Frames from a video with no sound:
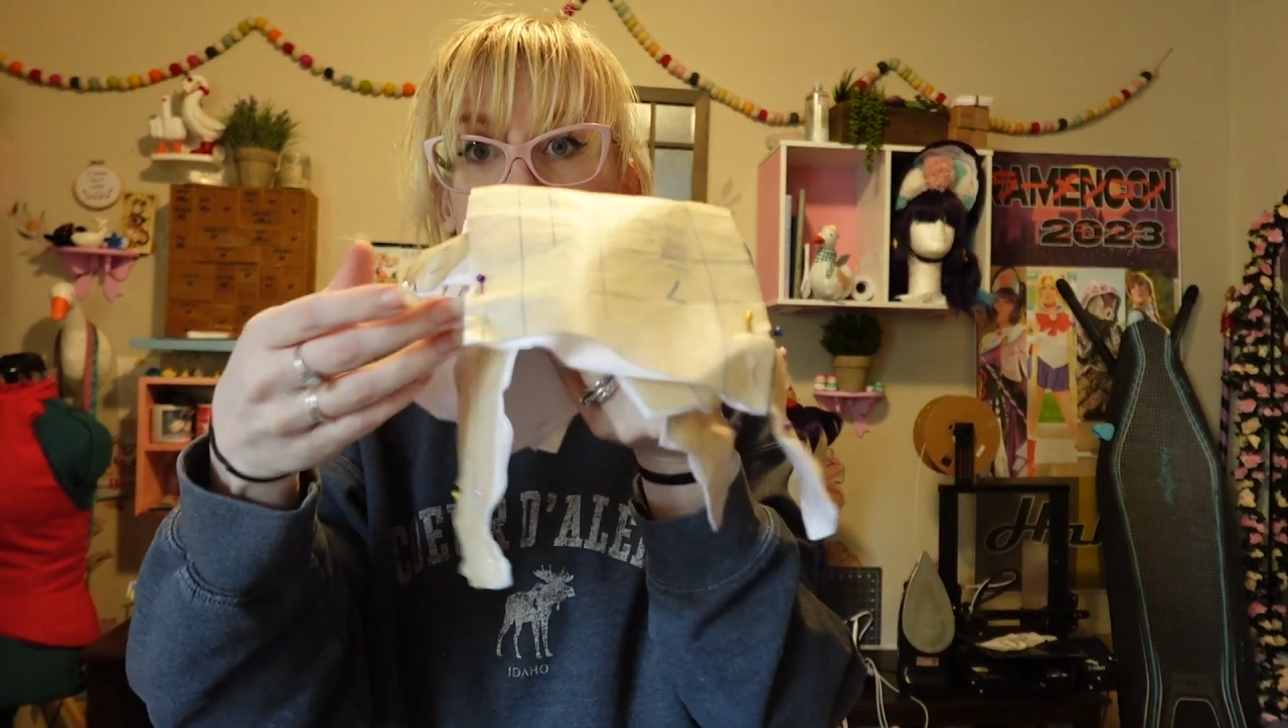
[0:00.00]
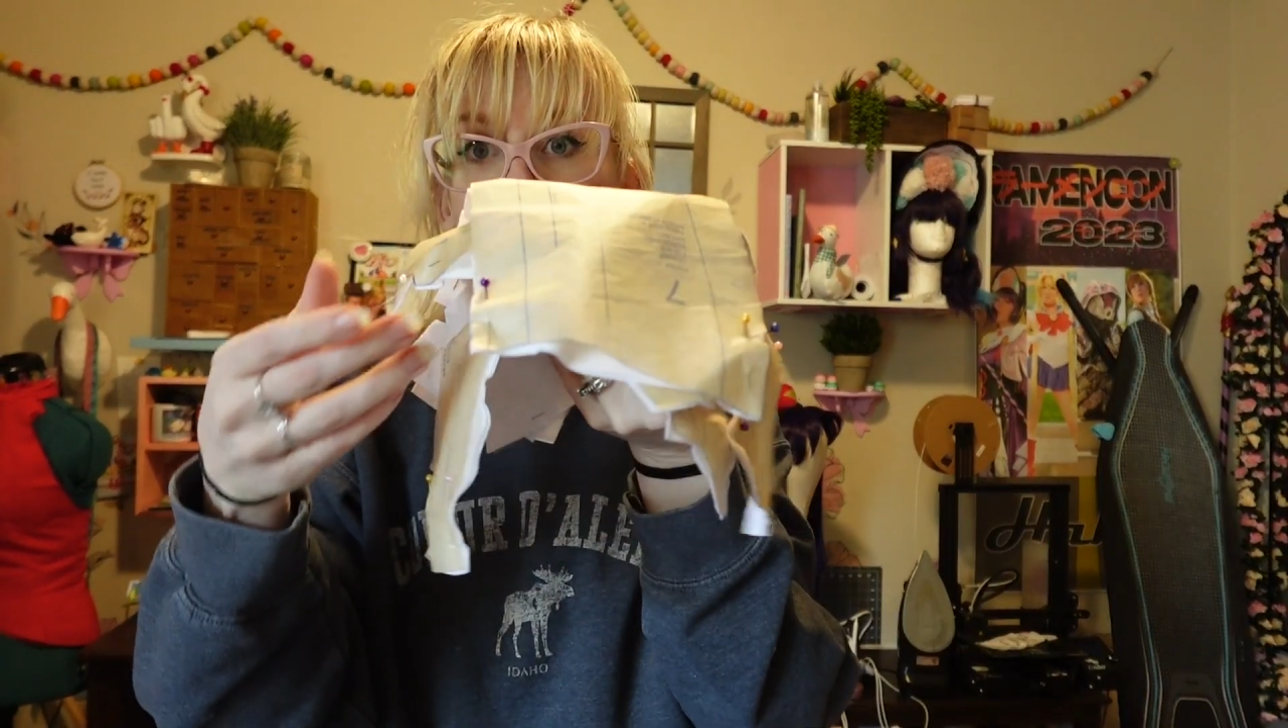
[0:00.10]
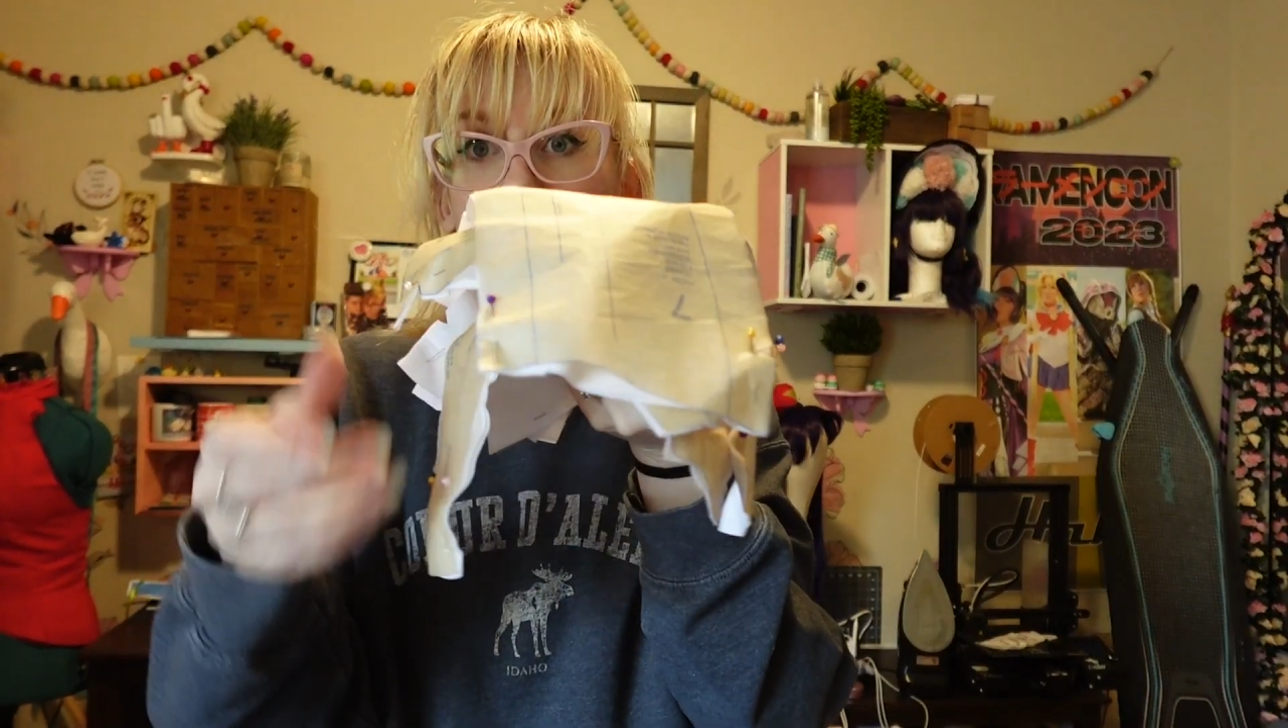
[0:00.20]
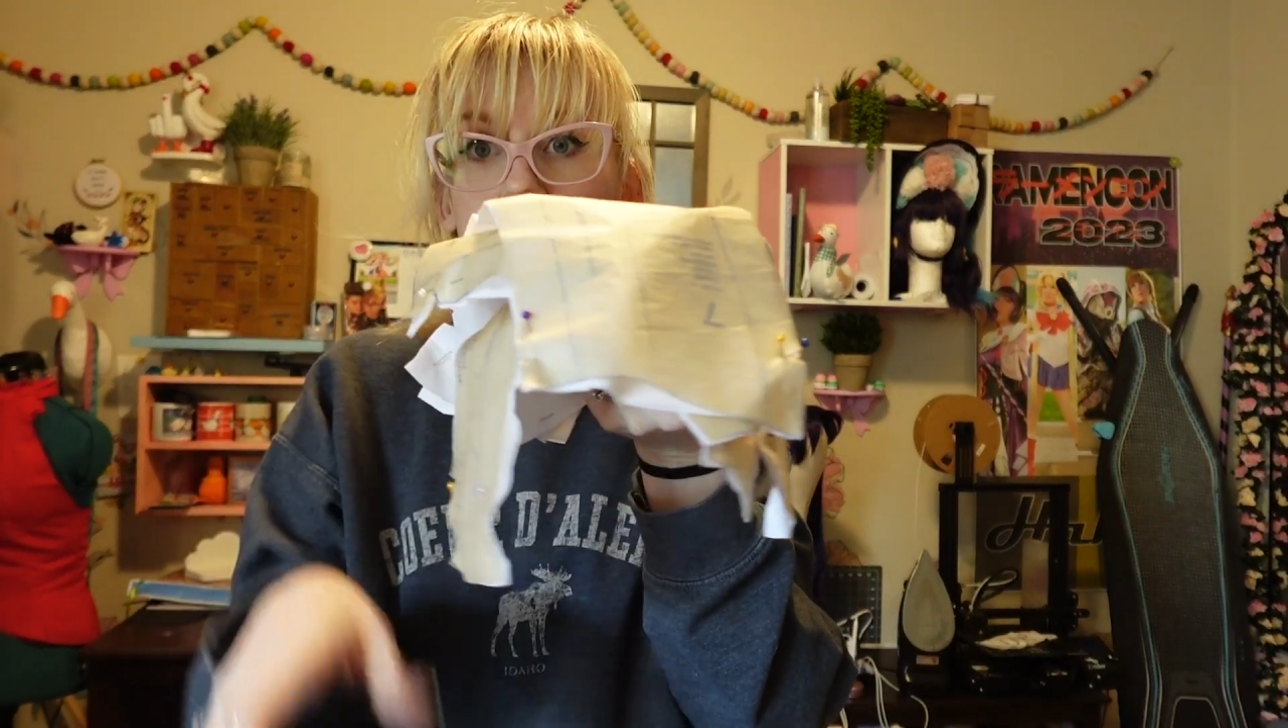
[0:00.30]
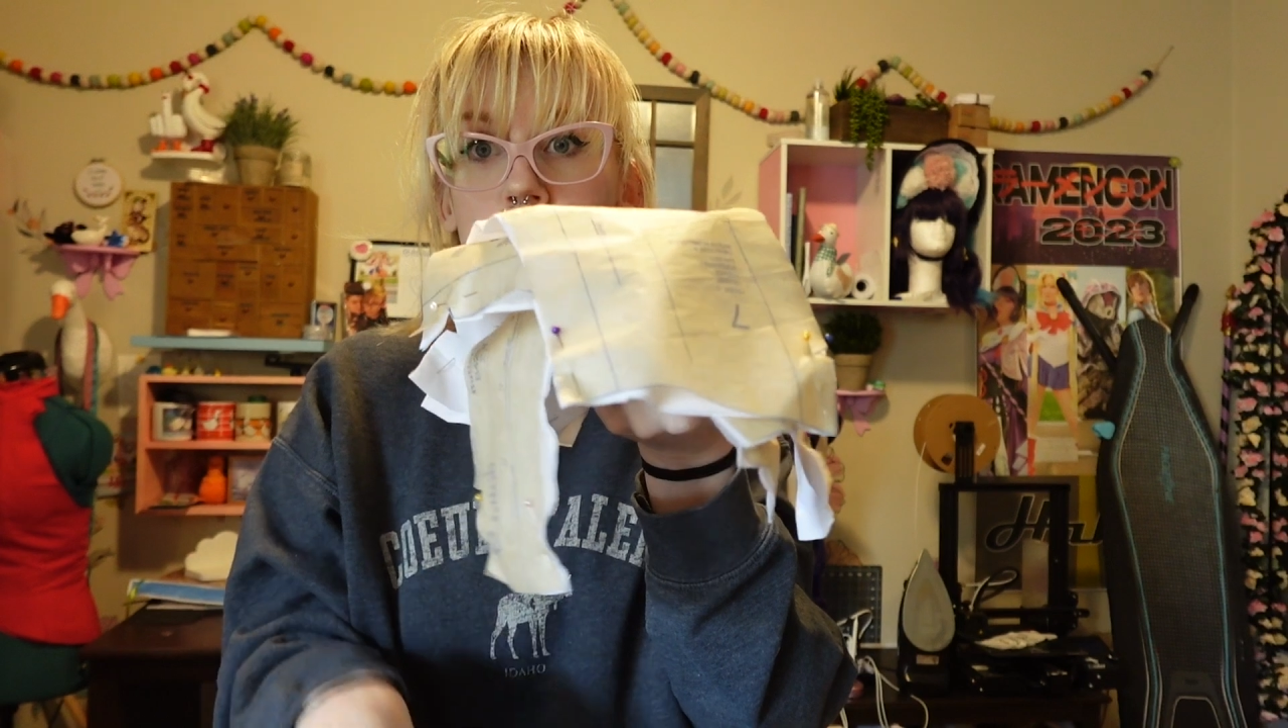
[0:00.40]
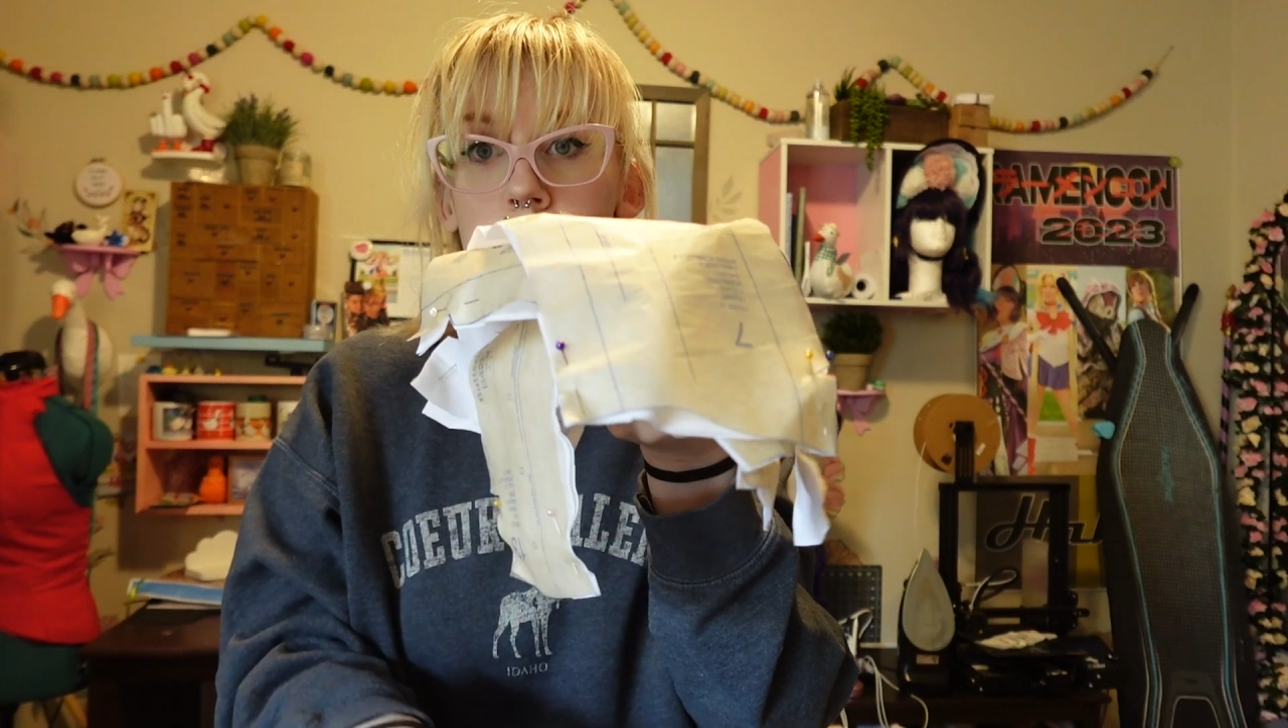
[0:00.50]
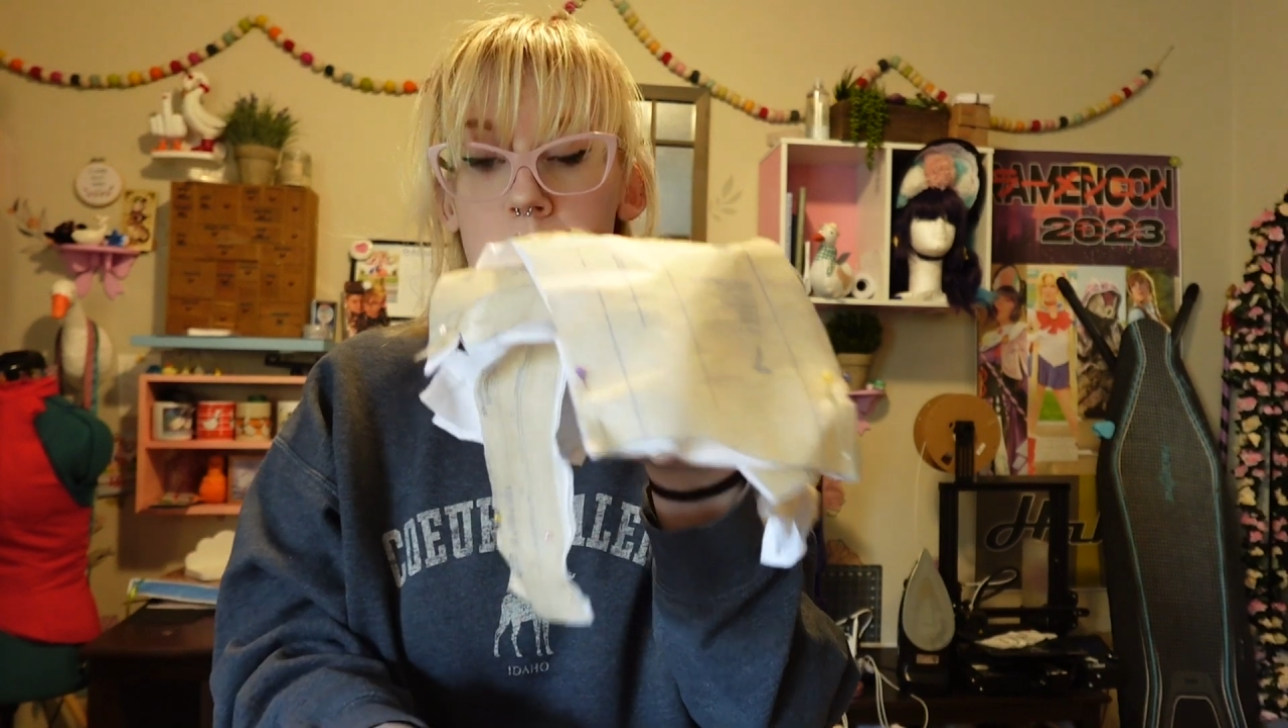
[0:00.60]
mock-up